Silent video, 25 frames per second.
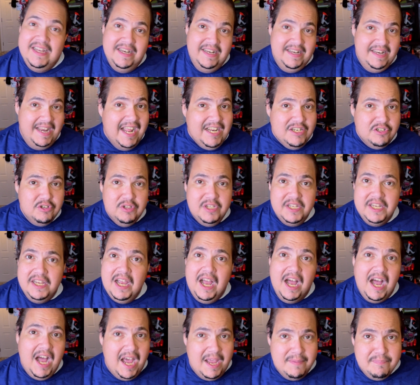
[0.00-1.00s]
Naturally,
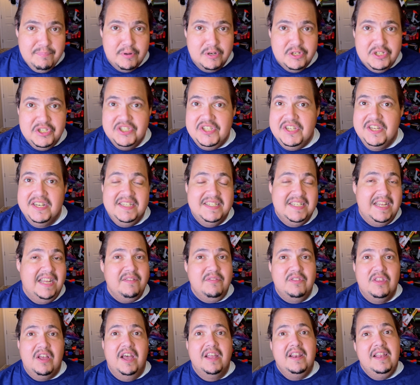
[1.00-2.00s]
I purchased it because I
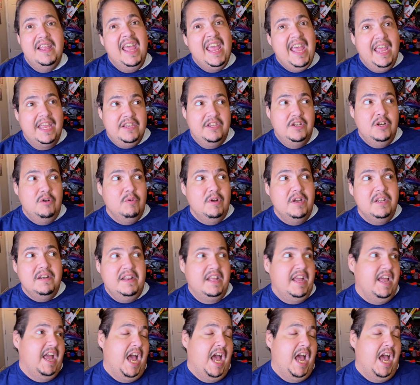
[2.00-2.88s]
thought, hey, you know what?